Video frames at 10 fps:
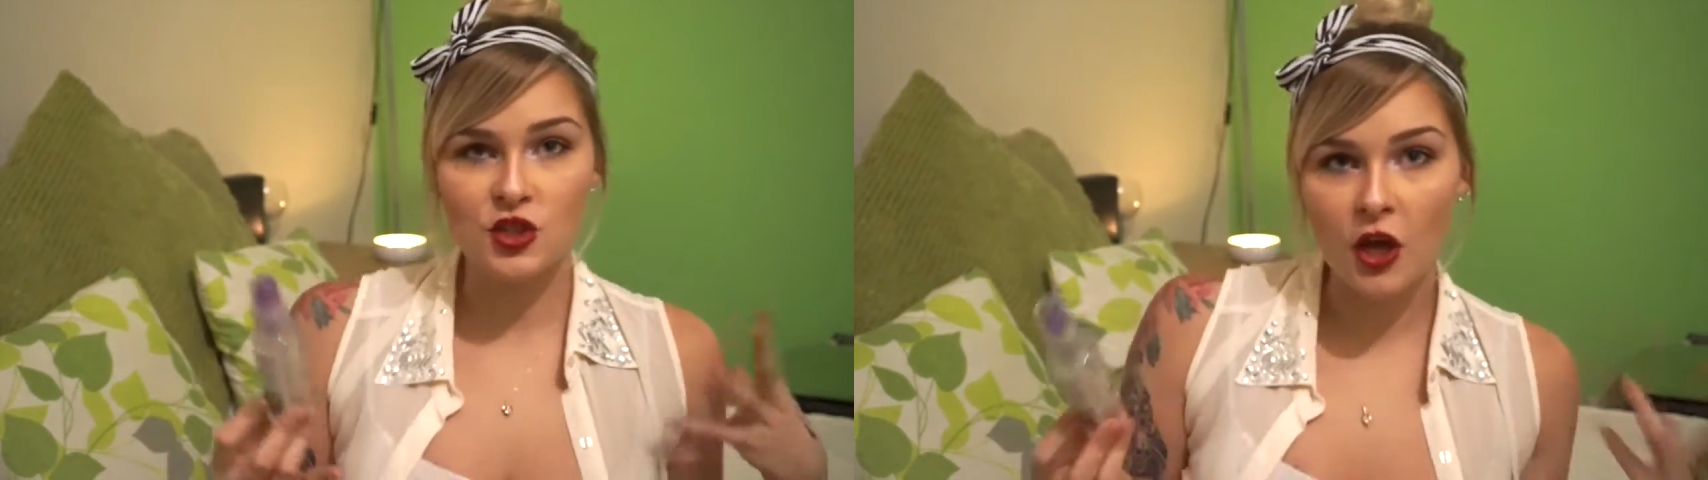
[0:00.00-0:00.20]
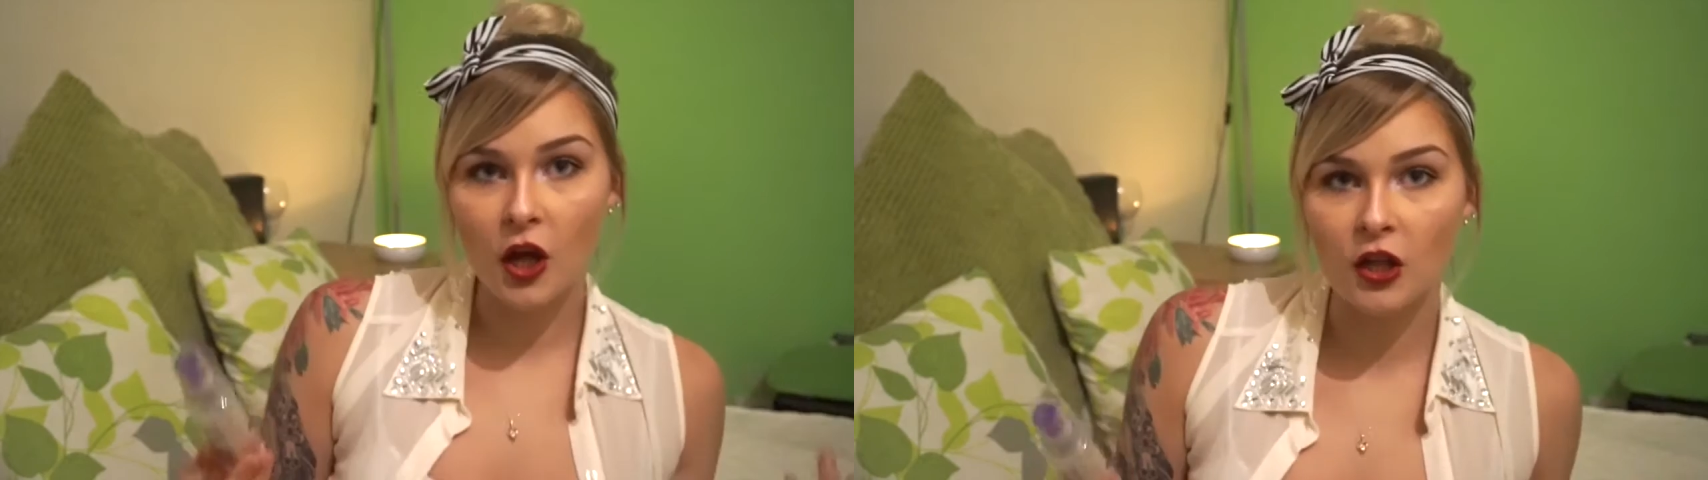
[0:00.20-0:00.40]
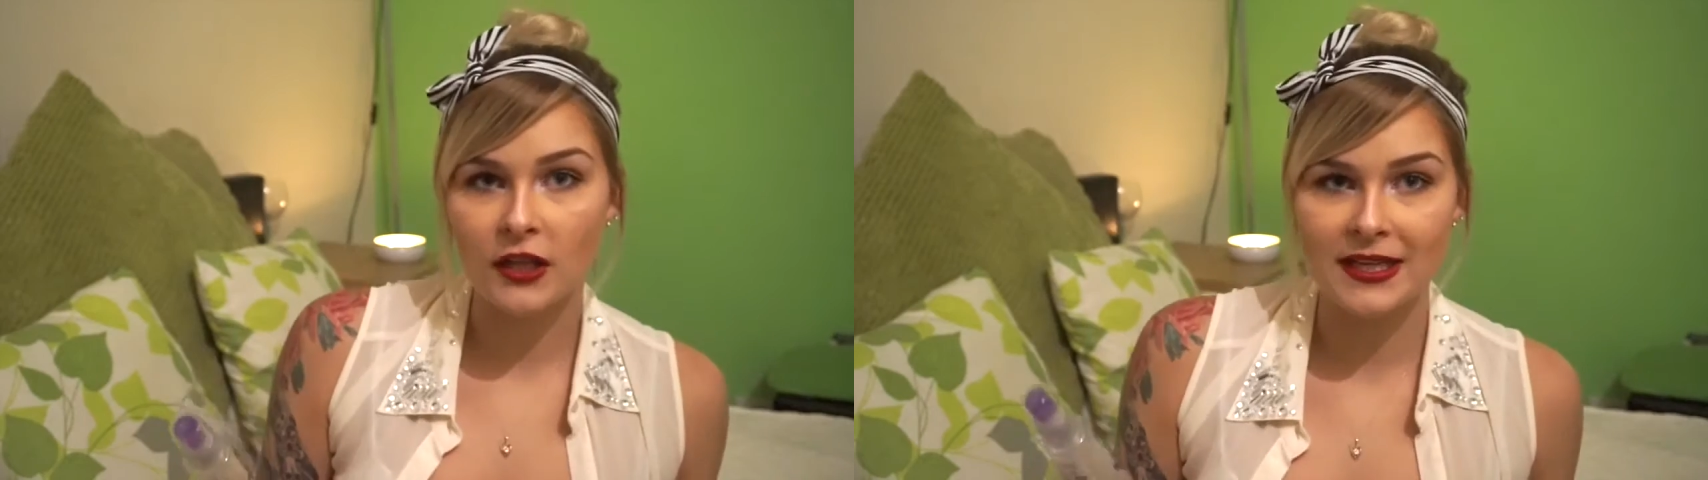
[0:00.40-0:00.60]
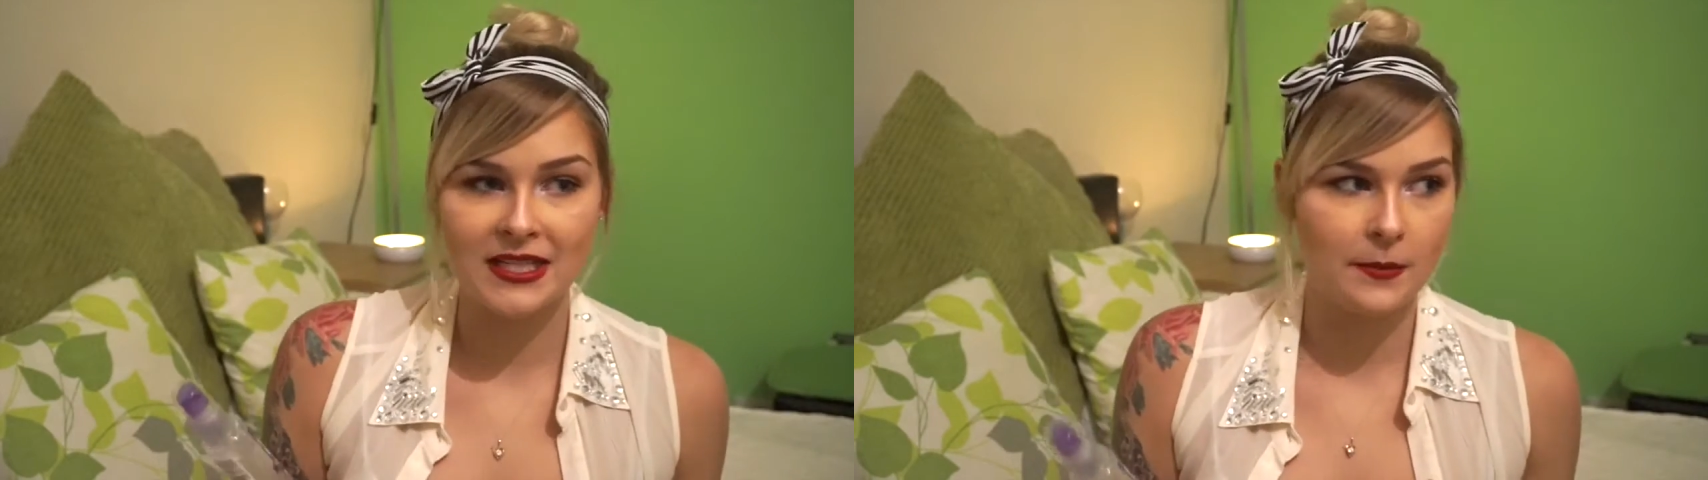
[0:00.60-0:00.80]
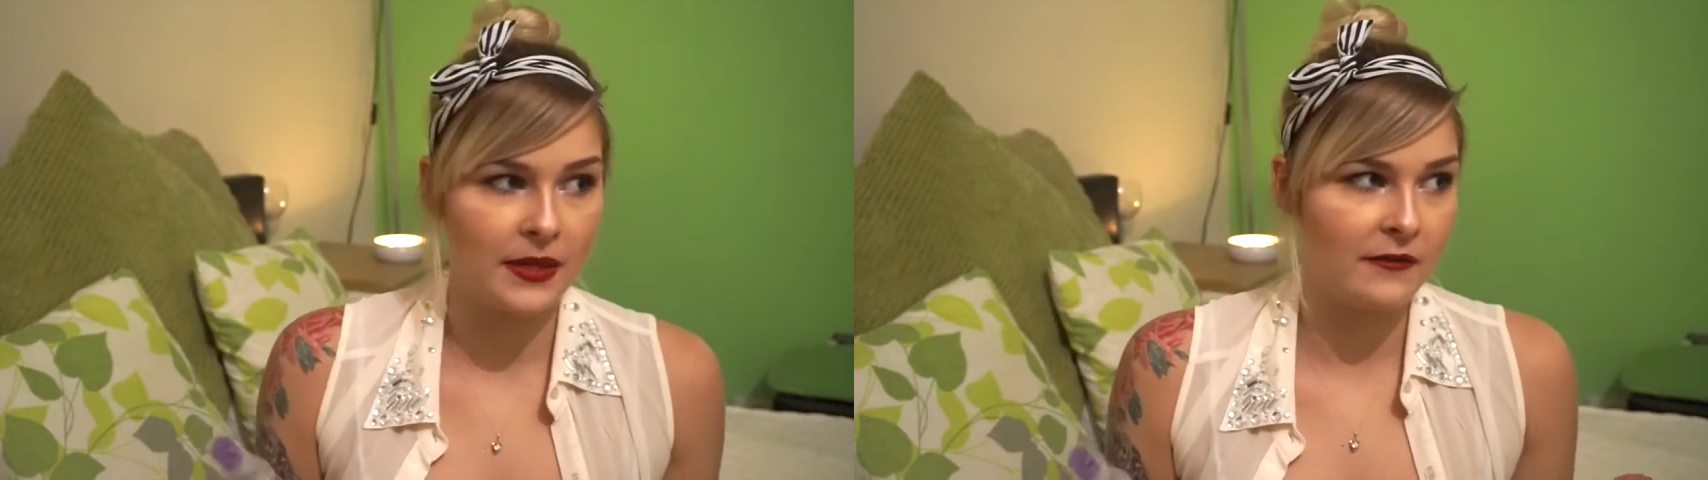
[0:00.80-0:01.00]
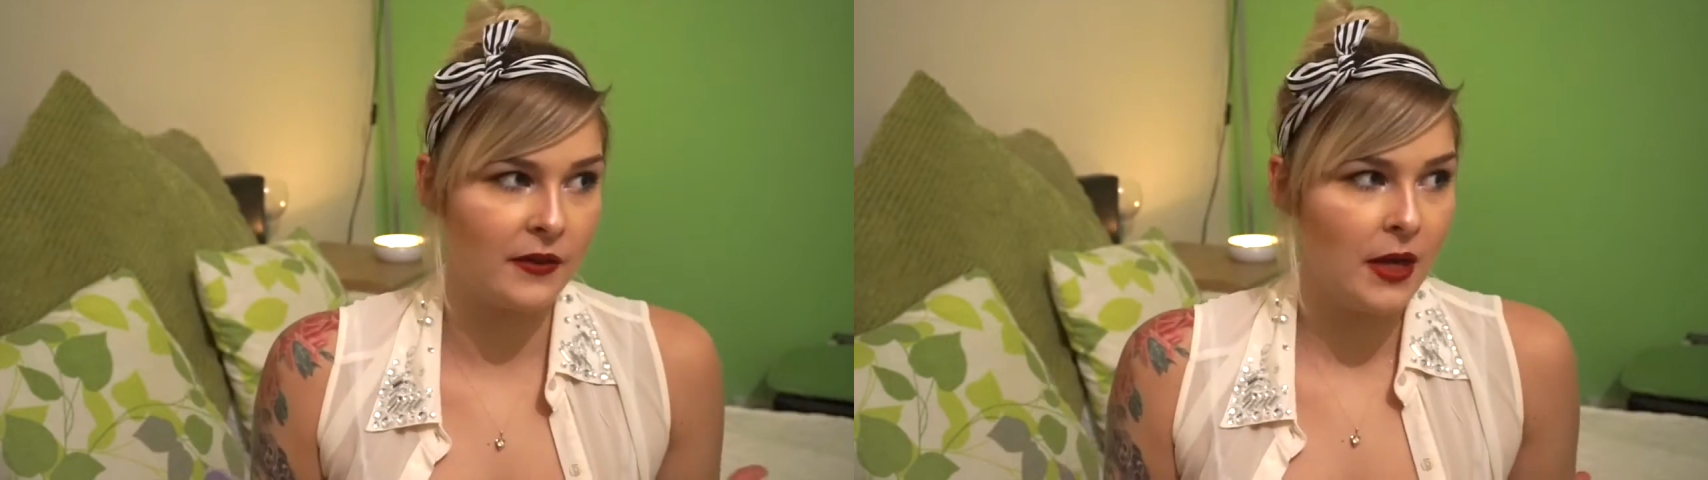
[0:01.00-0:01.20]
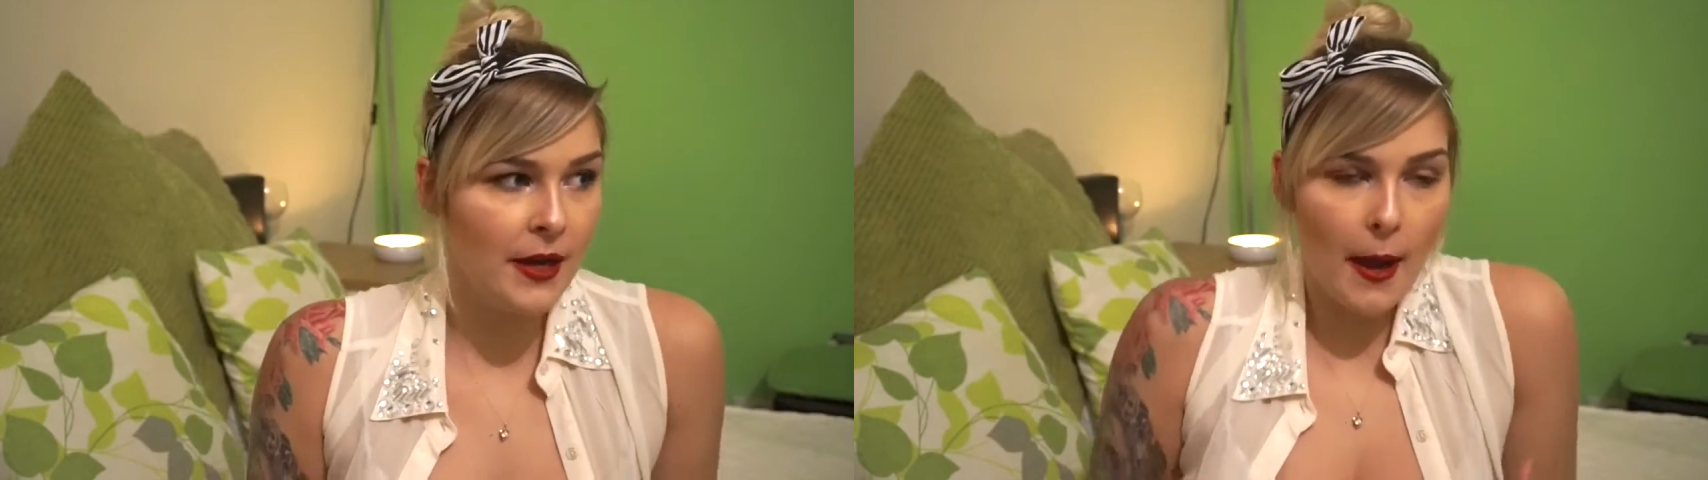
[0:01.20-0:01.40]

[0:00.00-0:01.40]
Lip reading: dull, it needs a bit of a